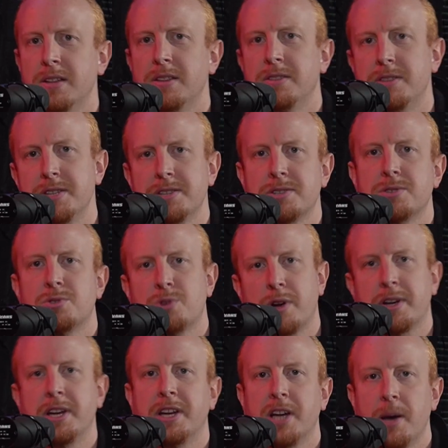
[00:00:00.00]
This
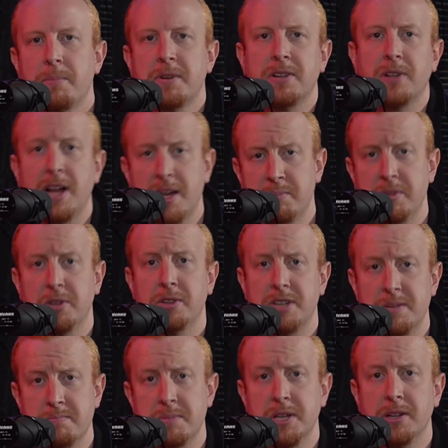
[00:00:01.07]
trucking company
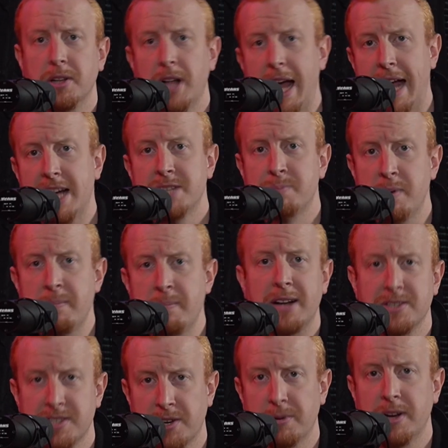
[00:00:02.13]
liability bill has been
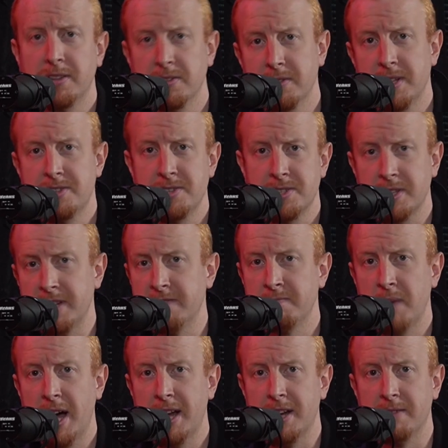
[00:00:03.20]
bouncing around the legislative
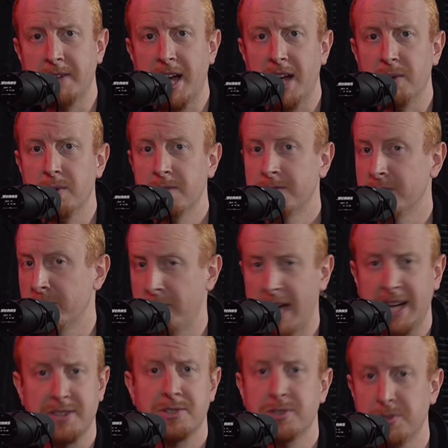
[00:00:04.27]
body of Iowa for the
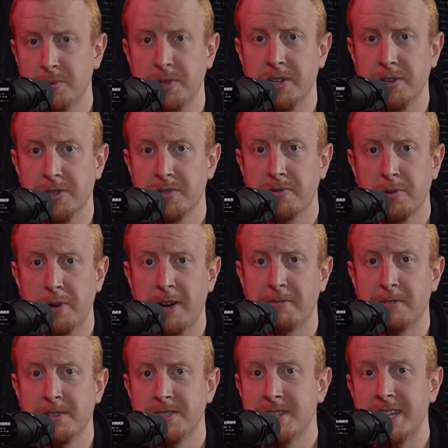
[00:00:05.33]
past 2 years, for
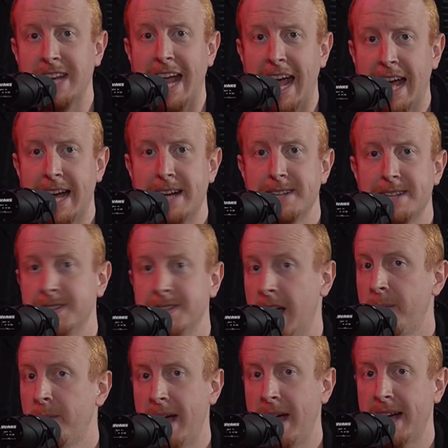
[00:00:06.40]
reference. It has
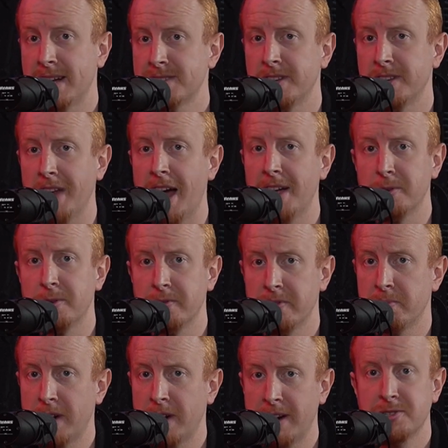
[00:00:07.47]
not passed on either of the
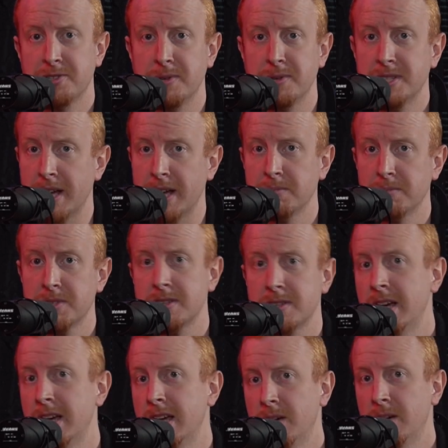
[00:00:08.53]
prior two attempts,
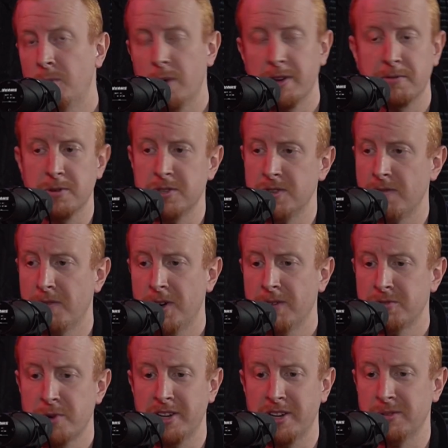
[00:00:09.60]
one of which involved
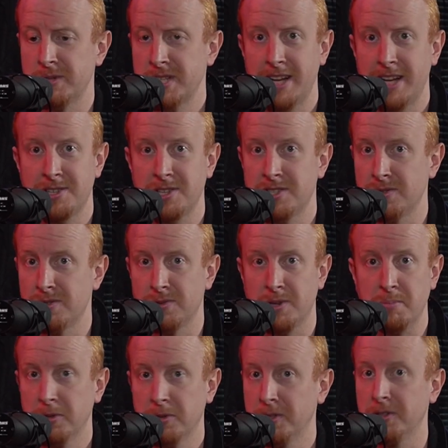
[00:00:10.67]
trying to attach it to
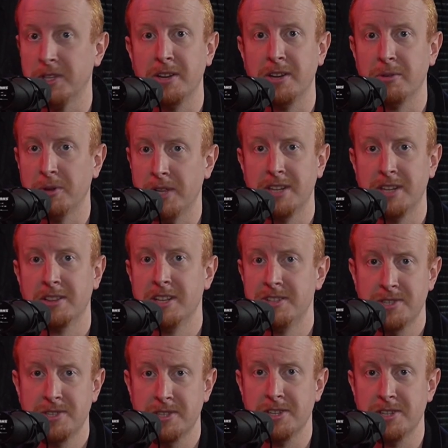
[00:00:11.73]
completely unrelated
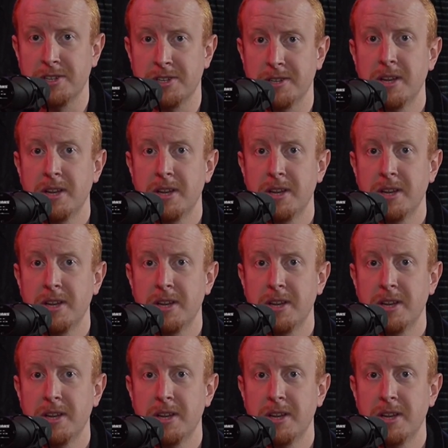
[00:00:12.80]
legislation.